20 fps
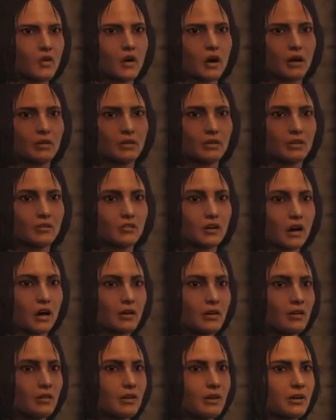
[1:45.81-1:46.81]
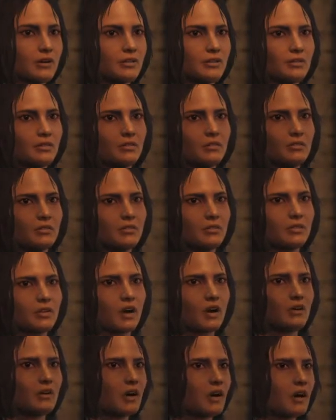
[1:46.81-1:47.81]
Wait, you find things.
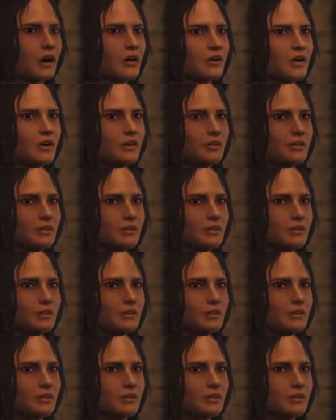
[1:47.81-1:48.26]
Track down answers.